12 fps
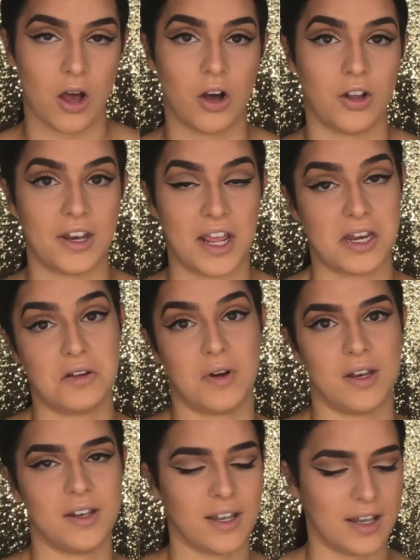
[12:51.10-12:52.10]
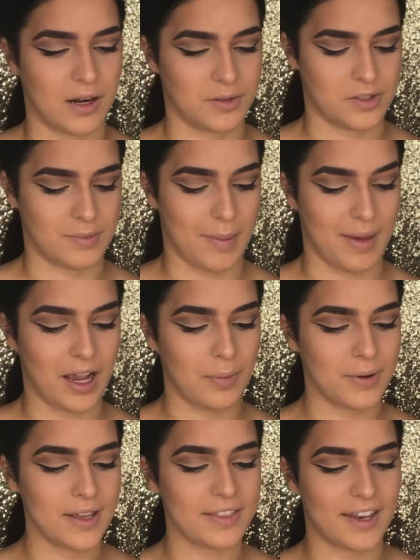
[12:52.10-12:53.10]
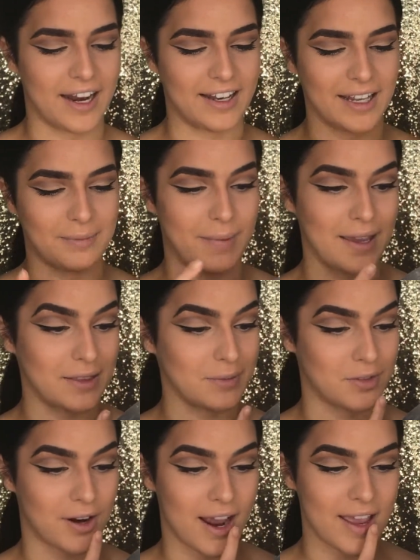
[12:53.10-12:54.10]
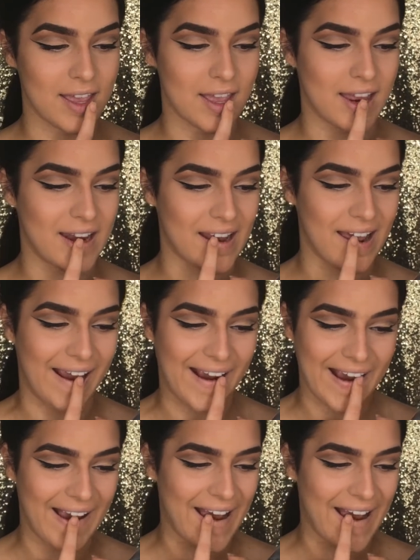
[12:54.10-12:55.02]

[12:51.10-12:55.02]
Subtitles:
on anyone that I was doing my makeup with, and I'd like make them try it, and like